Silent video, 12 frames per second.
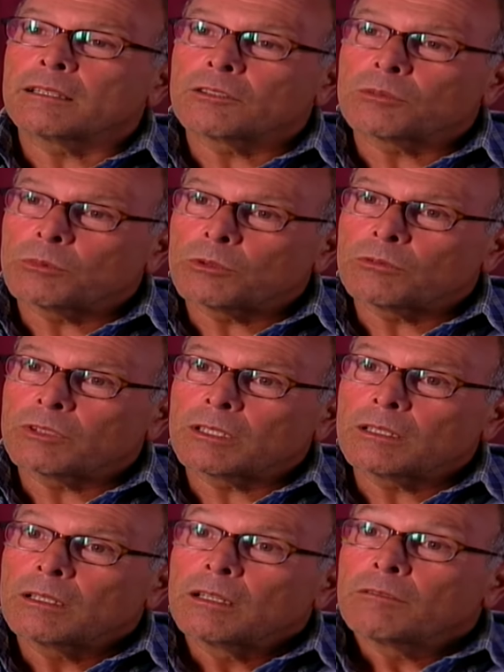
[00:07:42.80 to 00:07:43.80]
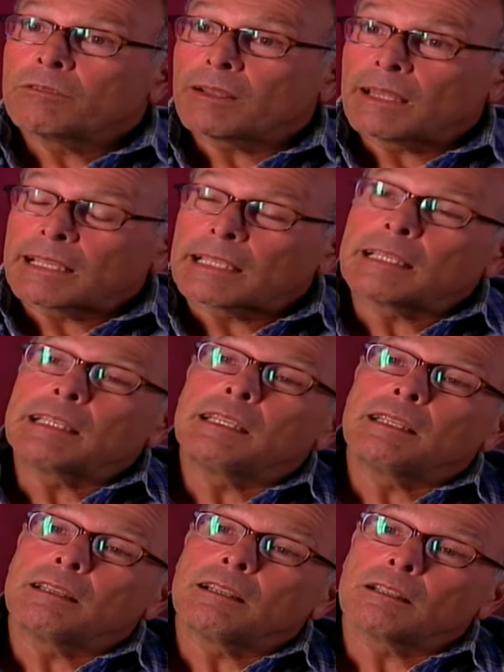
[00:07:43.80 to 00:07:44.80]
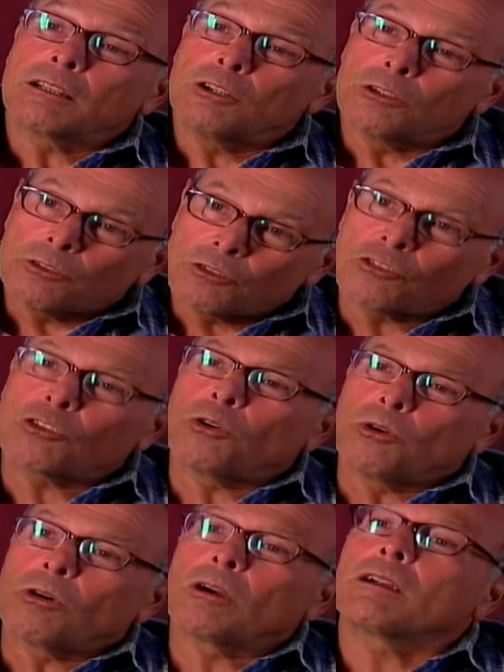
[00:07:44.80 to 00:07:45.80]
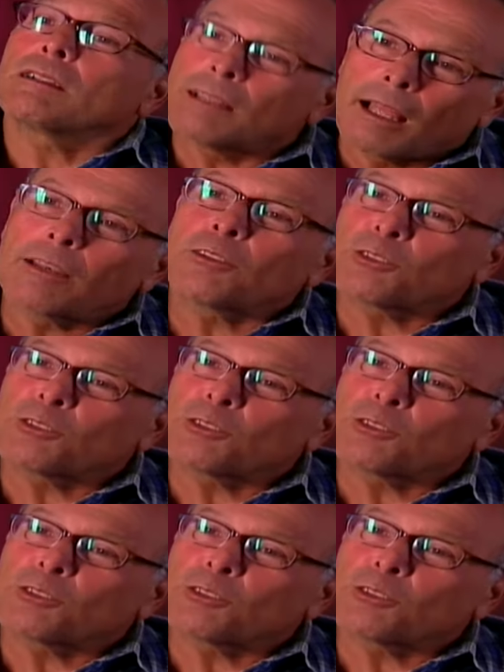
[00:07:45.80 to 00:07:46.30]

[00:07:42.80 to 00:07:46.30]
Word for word: this movie felt like it needed a good score, a lot of